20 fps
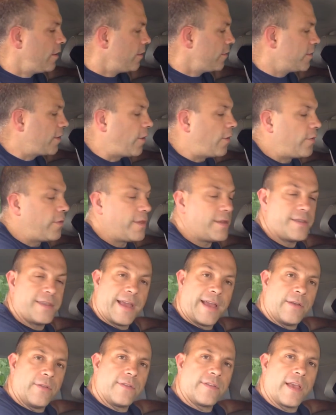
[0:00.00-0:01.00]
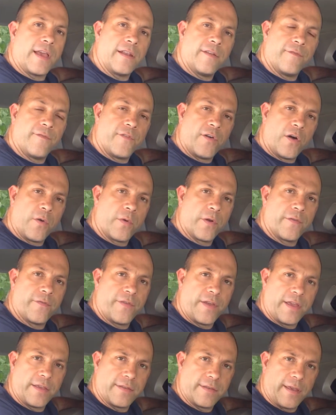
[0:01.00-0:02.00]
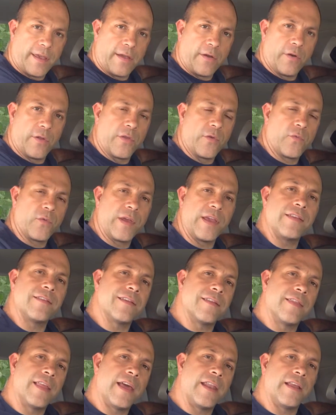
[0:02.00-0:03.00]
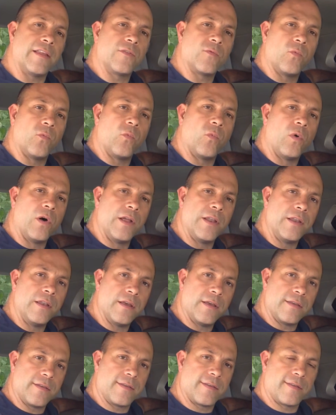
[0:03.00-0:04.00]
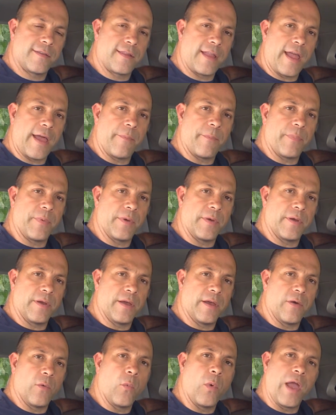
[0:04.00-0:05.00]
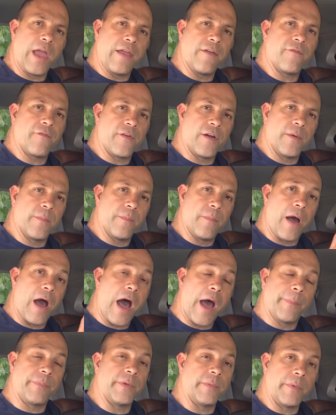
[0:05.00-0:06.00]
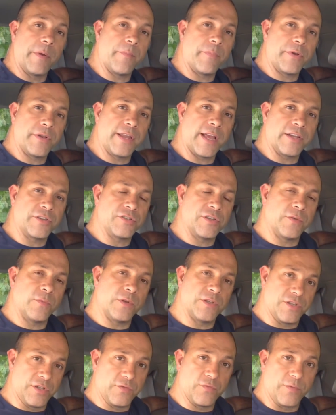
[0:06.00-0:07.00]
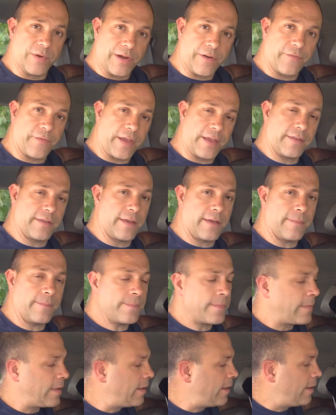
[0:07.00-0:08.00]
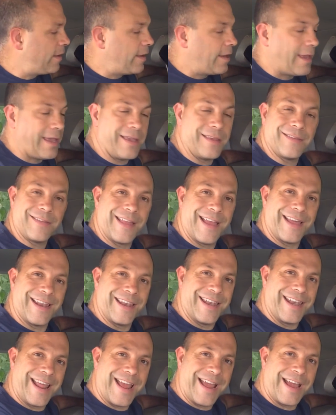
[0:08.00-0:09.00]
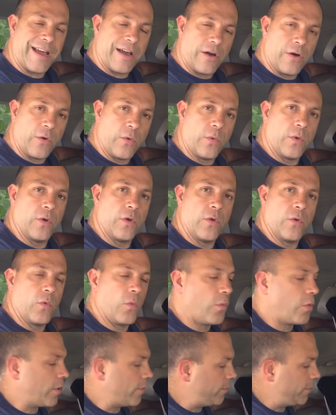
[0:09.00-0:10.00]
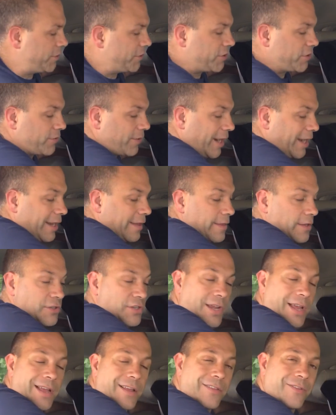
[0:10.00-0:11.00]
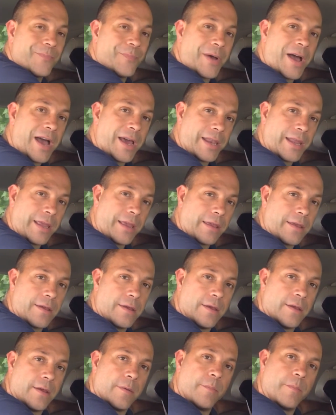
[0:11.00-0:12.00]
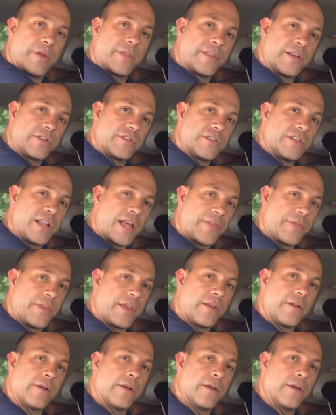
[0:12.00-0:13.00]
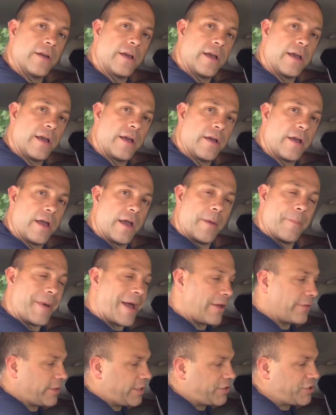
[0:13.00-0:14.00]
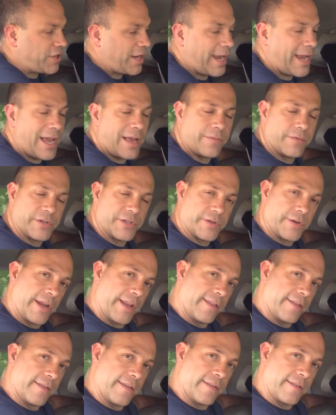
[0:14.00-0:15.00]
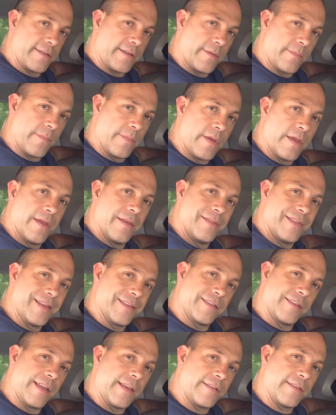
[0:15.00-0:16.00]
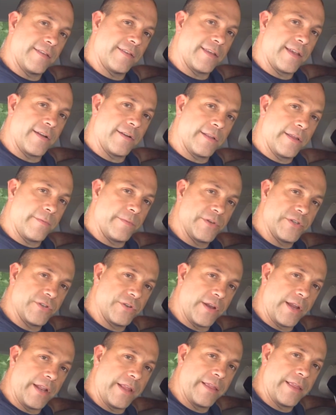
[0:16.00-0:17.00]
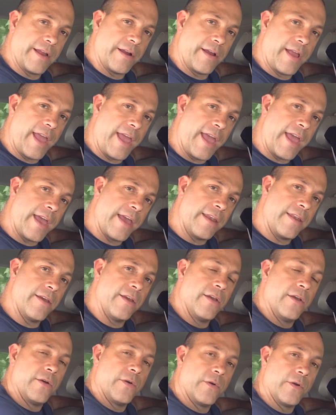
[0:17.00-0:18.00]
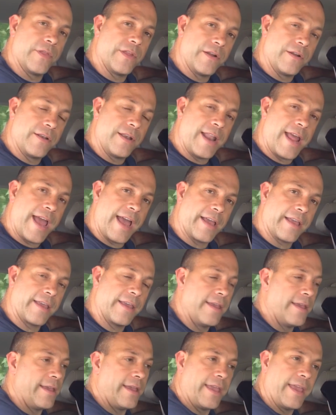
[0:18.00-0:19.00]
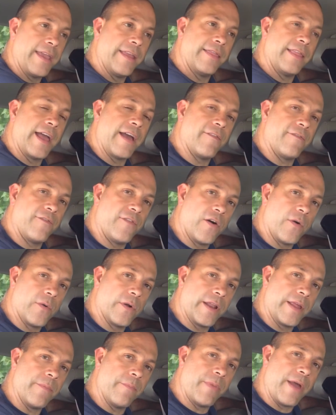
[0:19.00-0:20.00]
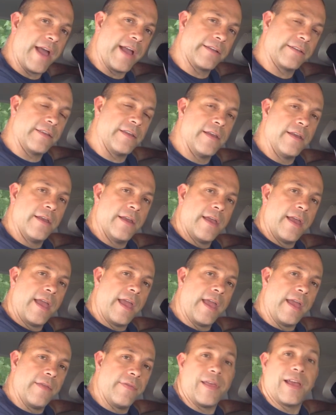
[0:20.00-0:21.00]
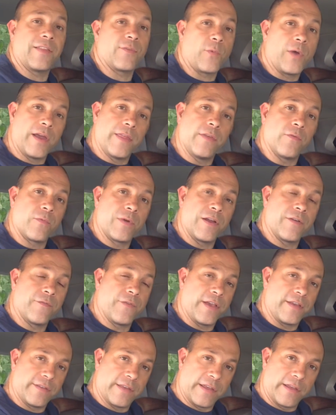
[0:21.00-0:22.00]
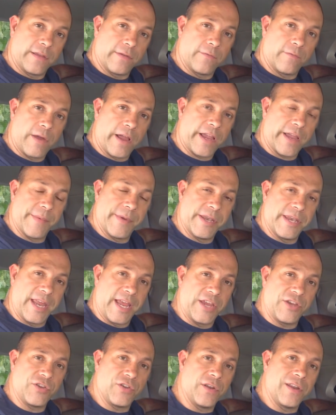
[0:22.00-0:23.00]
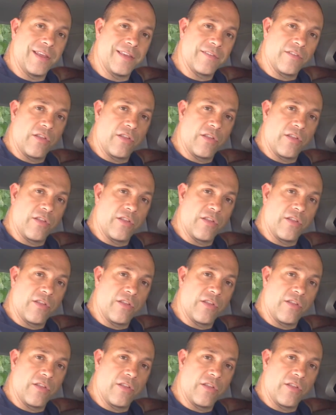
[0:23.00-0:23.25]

So the downside of forward facing, or the reason that it's one step away from optimum protection, which is rear facing, is that now we're restraining the child's body, but there's nothing about the child restraint system that's necessarily restraining their head or their neck, in that forward impact. And that's why the rear-facing recommendation